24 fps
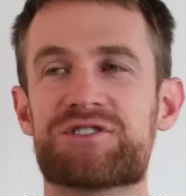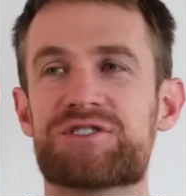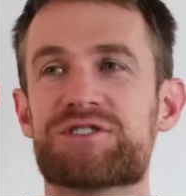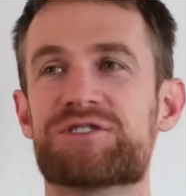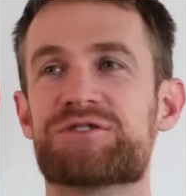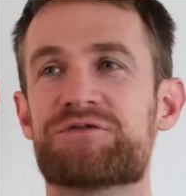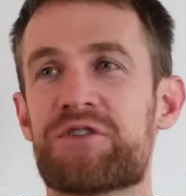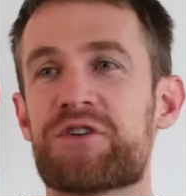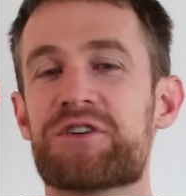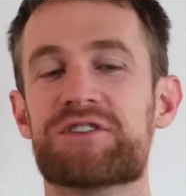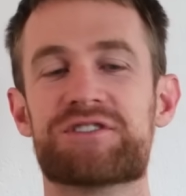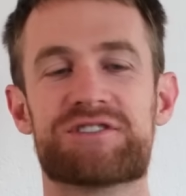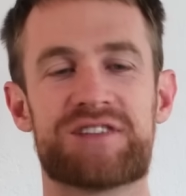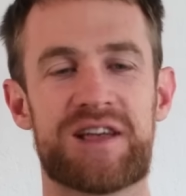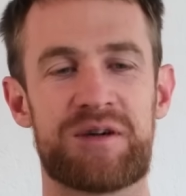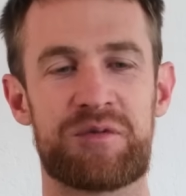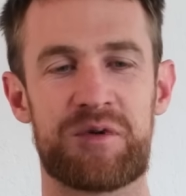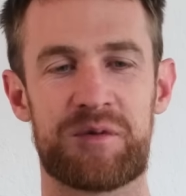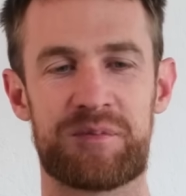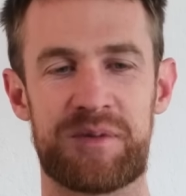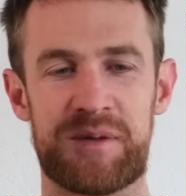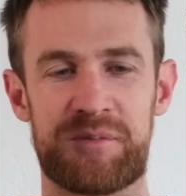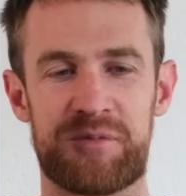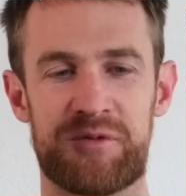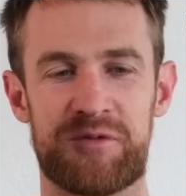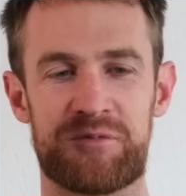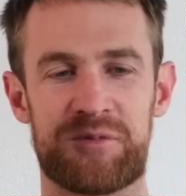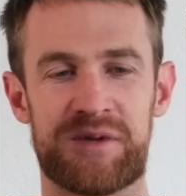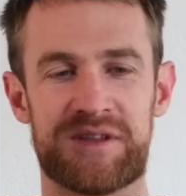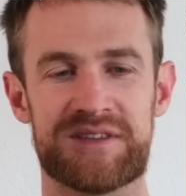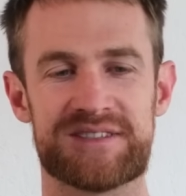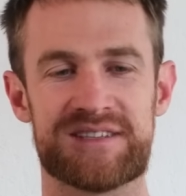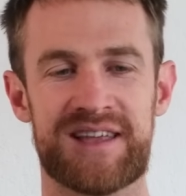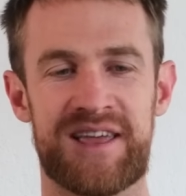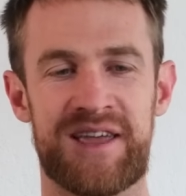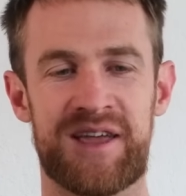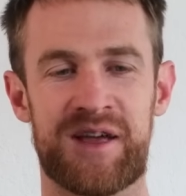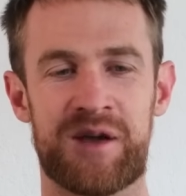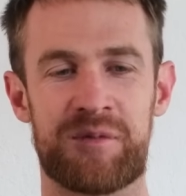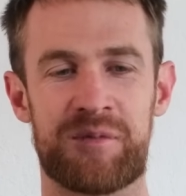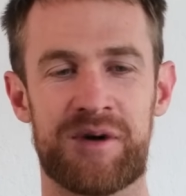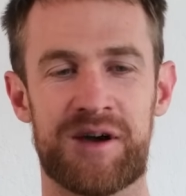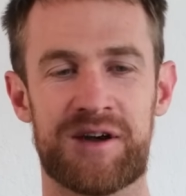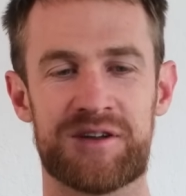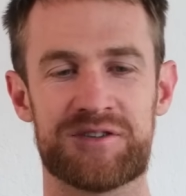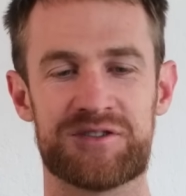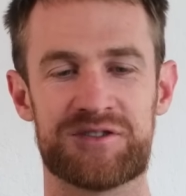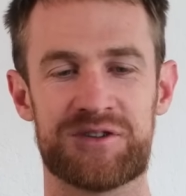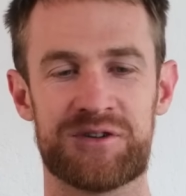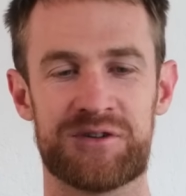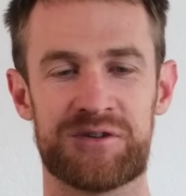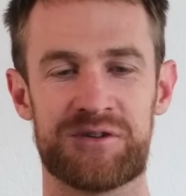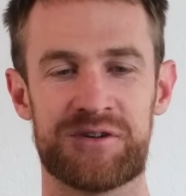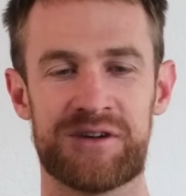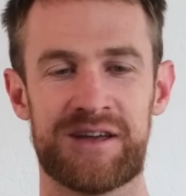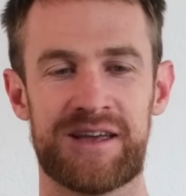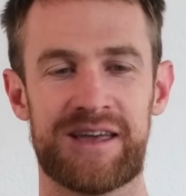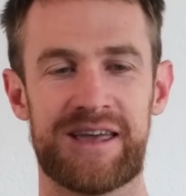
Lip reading: just first say what people have been saying about you